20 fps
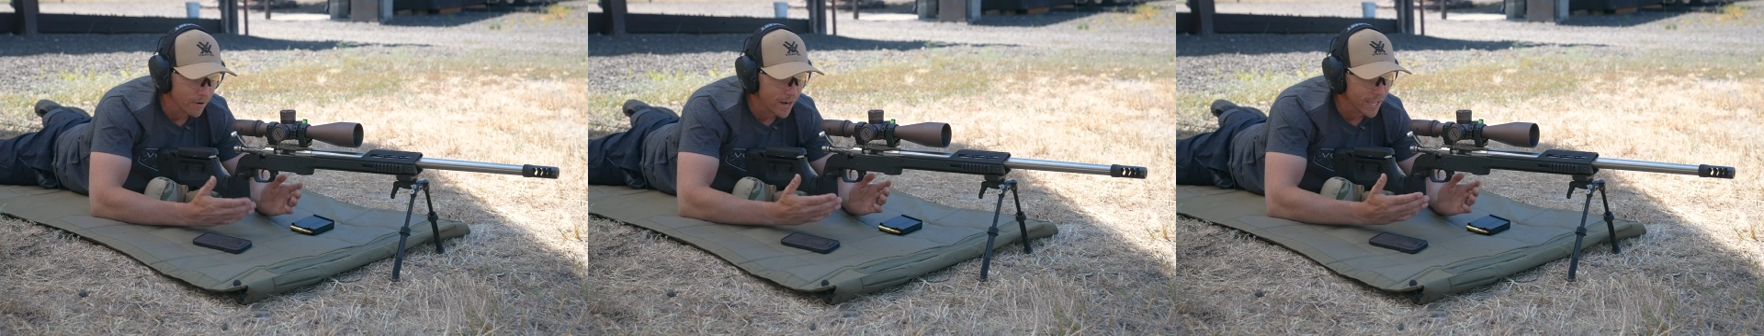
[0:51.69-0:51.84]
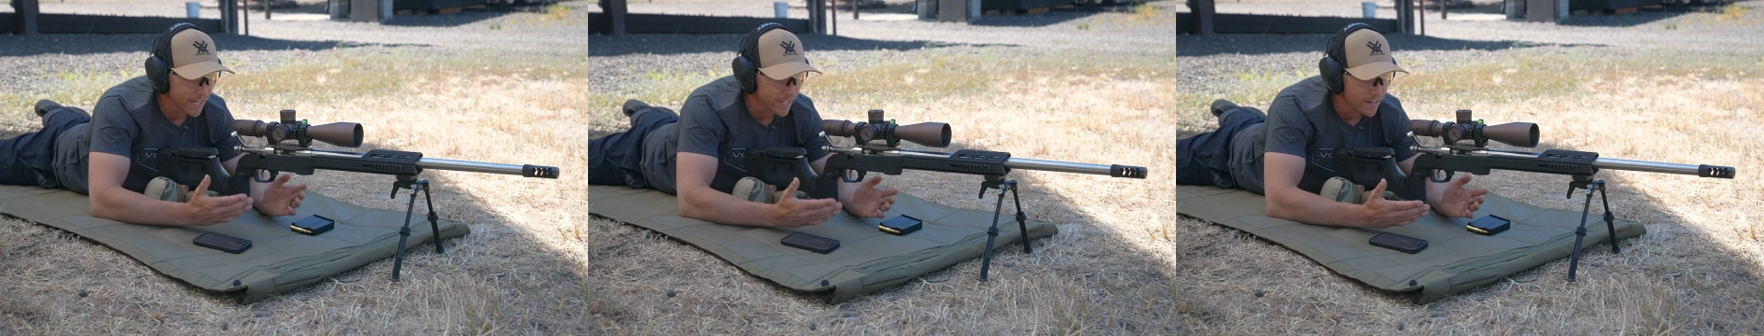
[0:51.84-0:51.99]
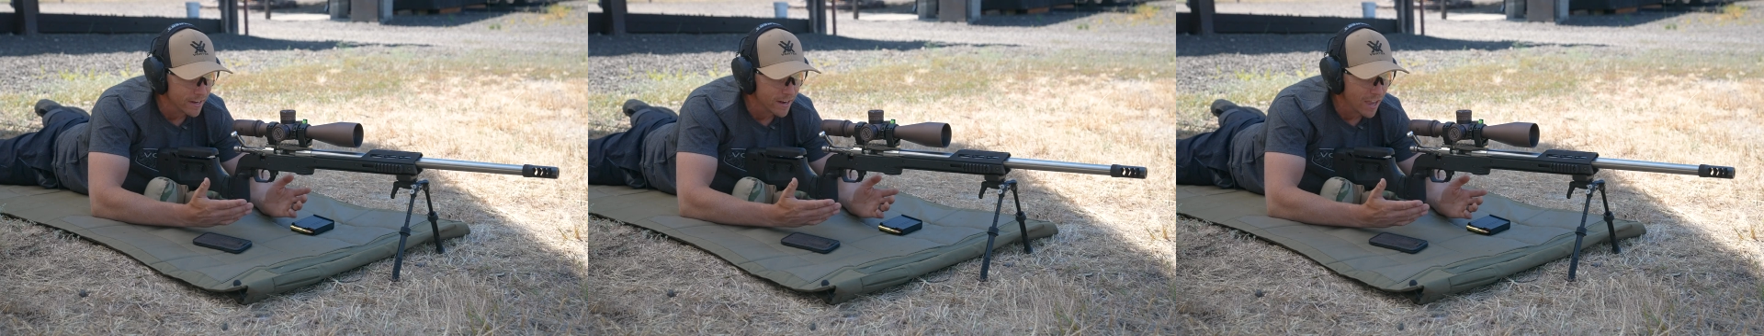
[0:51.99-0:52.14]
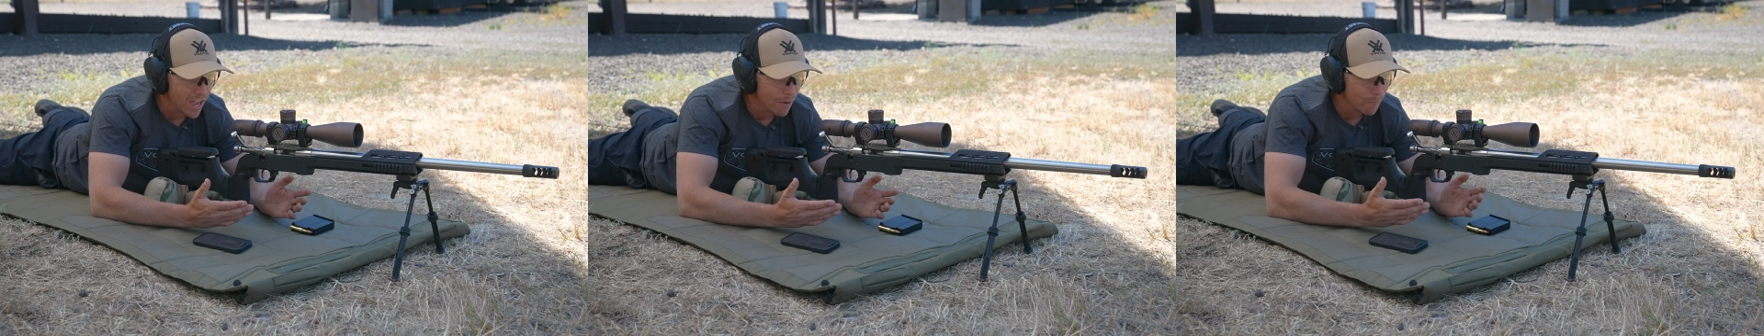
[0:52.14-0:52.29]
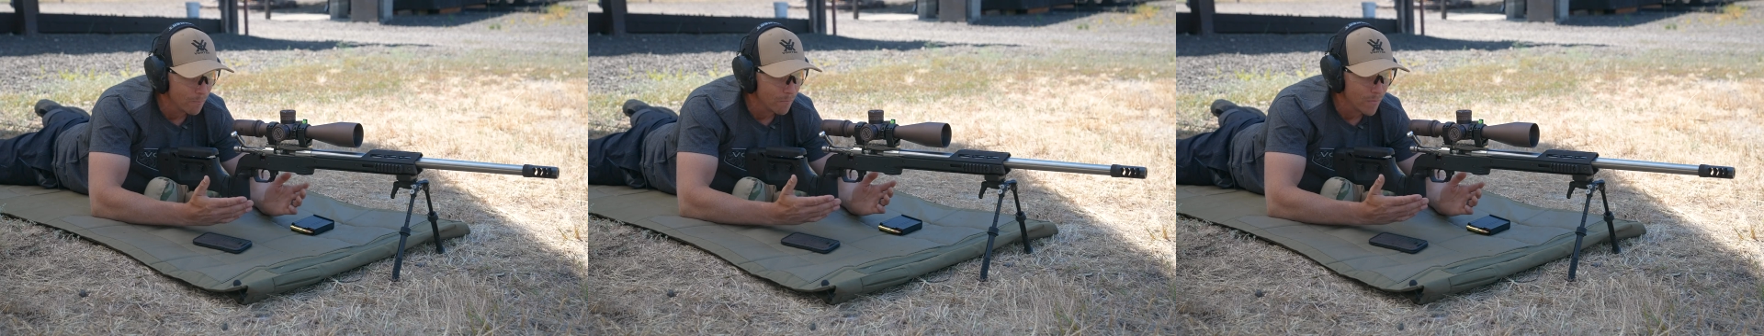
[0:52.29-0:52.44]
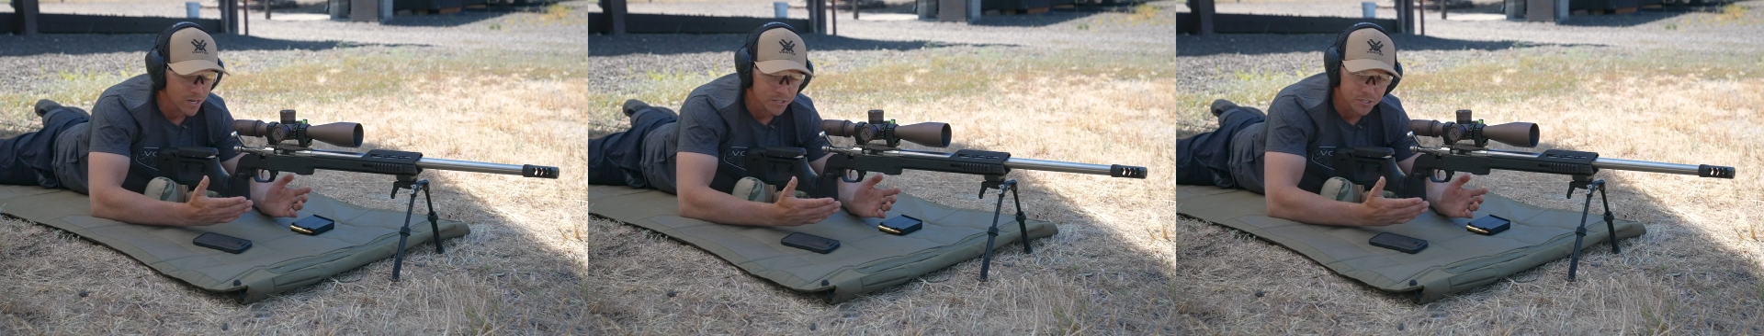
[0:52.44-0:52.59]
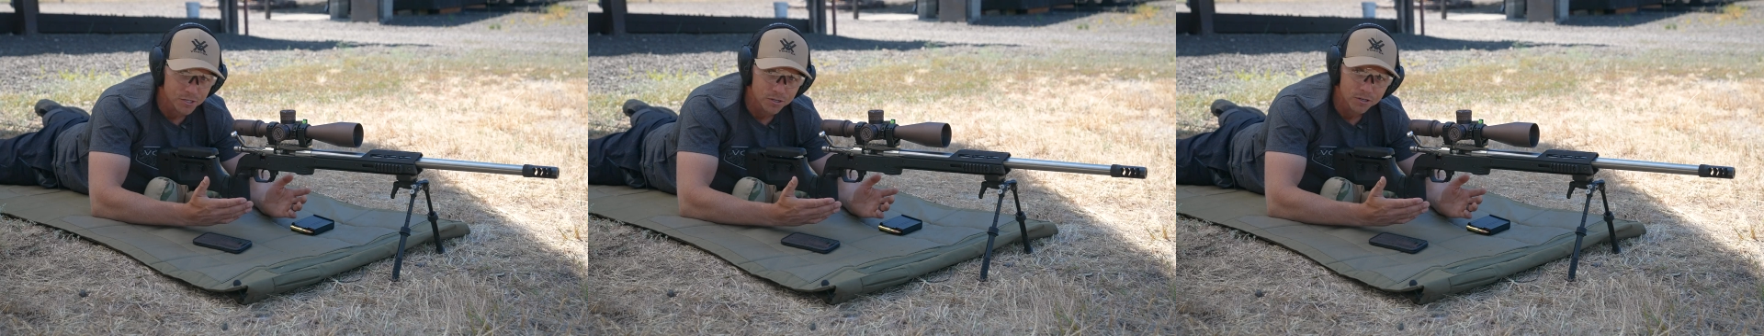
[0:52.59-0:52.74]
and I cannot
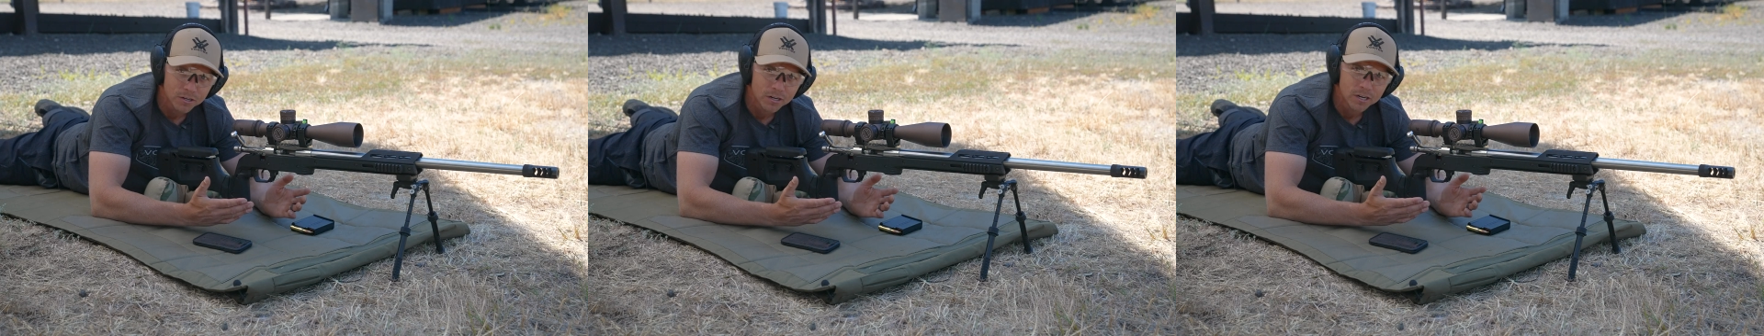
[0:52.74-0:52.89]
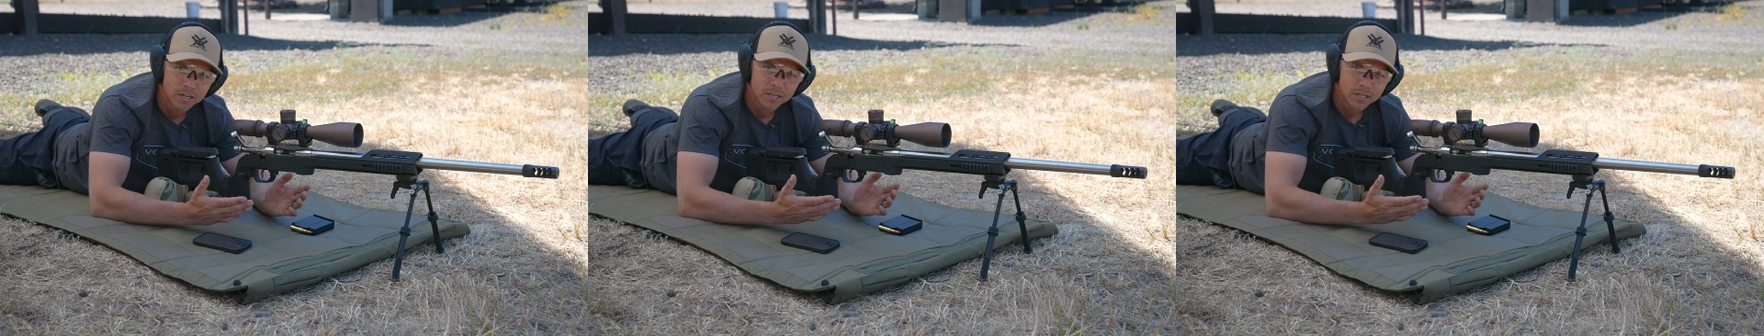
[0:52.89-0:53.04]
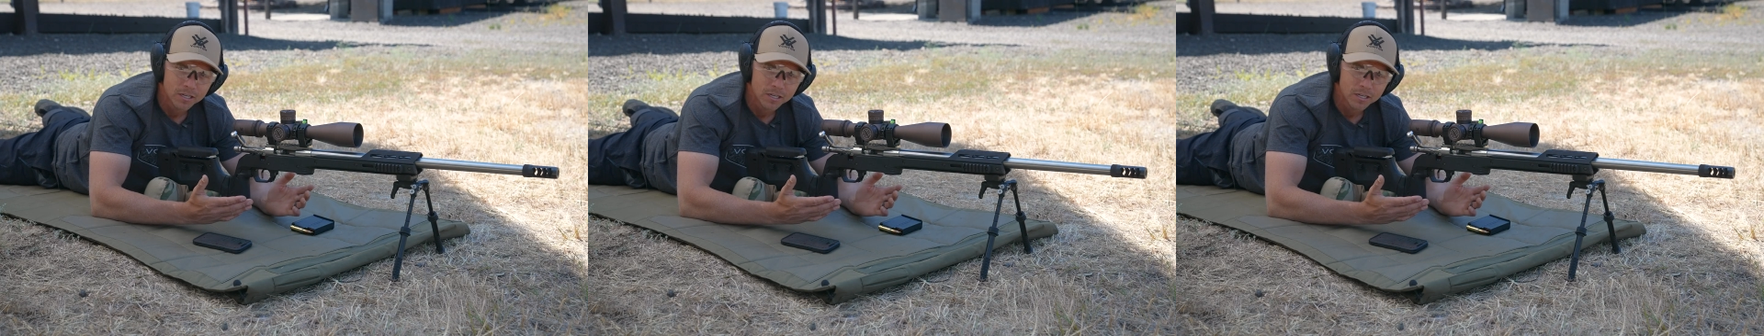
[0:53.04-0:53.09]
measure